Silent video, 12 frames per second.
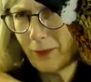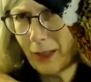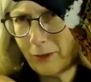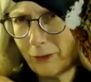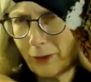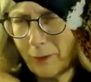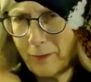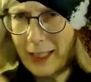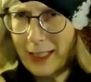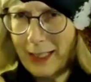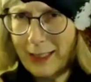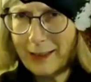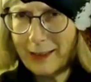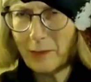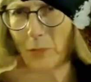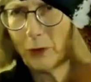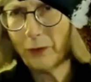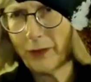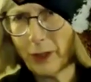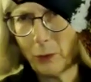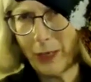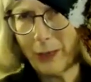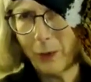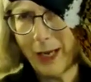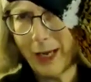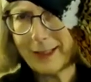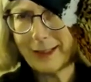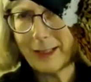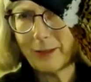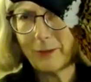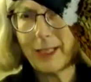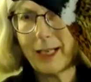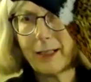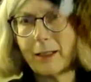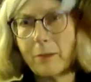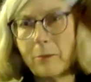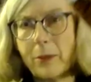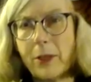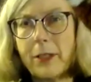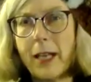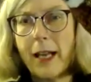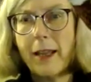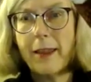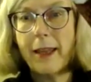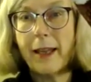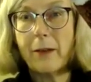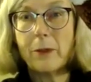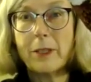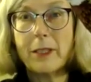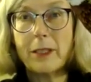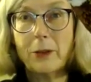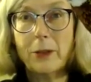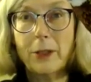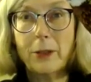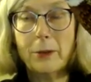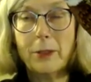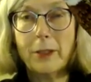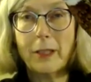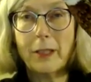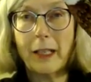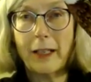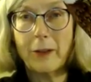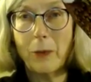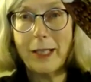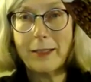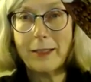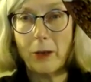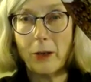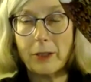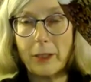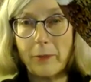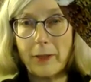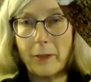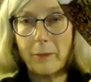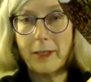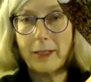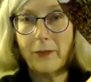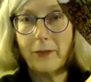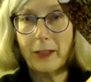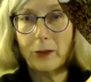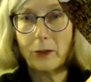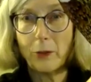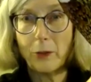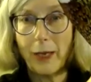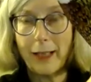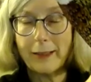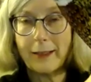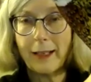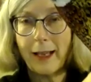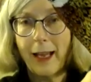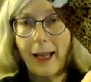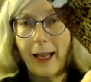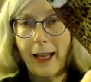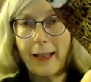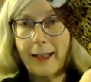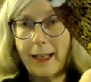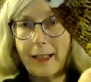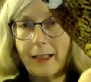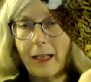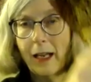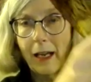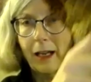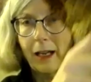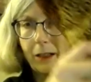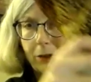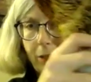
uh, from the east and moved their way west. This was actually a bird that was introduced on the west coast, up in the Pacific Northwest, and then uh,